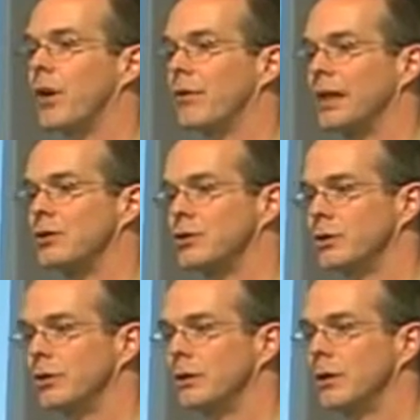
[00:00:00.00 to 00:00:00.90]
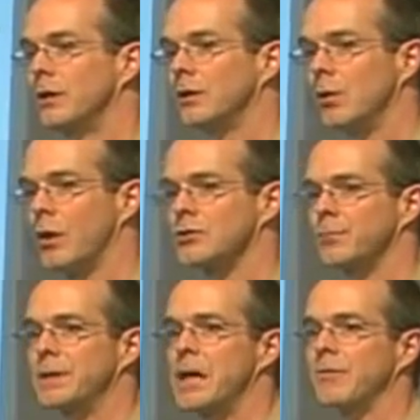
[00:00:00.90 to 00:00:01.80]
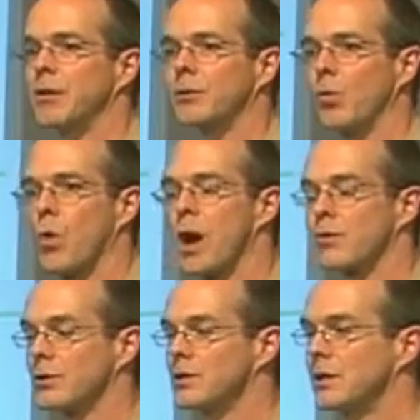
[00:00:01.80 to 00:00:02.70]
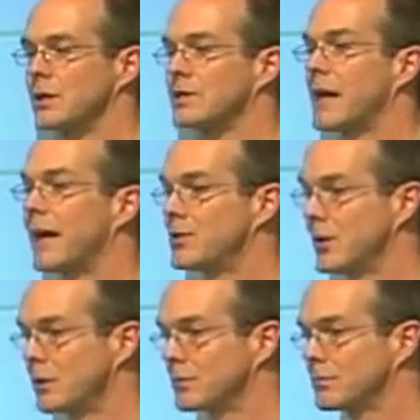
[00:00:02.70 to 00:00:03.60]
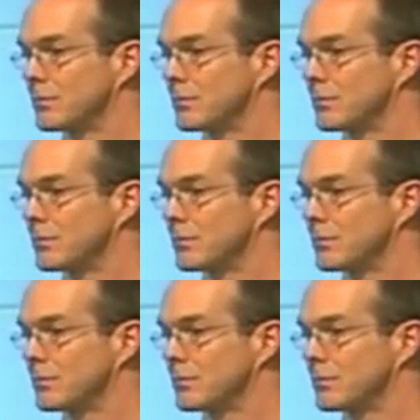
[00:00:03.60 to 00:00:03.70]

all that sugar, you also pee off all your water and you get dehydrated.